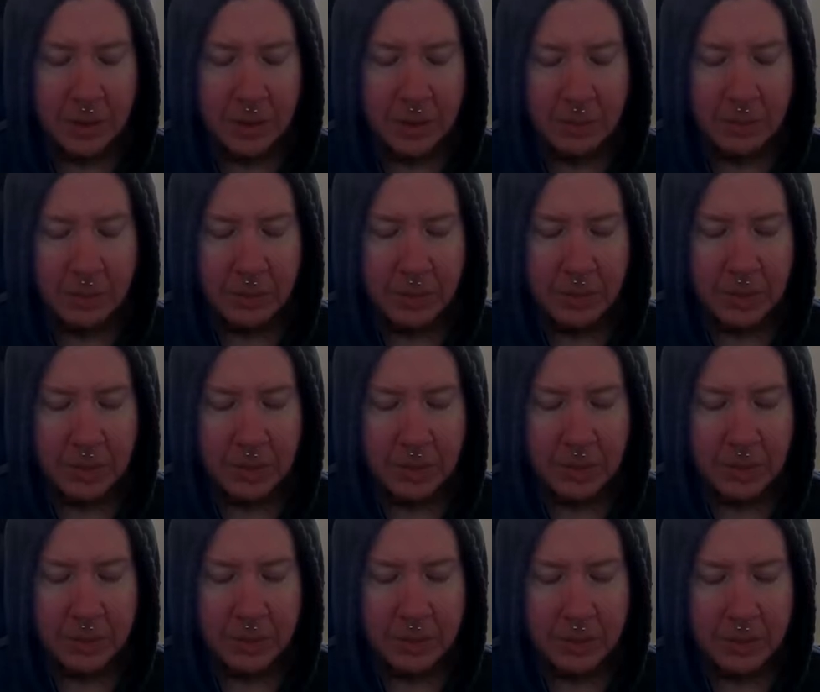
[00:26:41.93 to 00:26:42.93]
it,
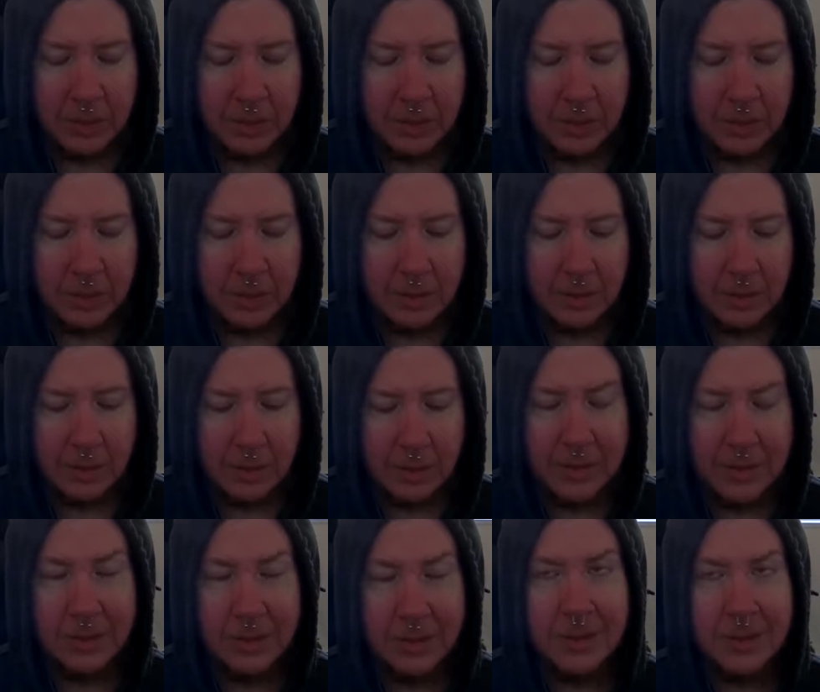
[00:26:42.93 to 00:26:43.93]
it's literally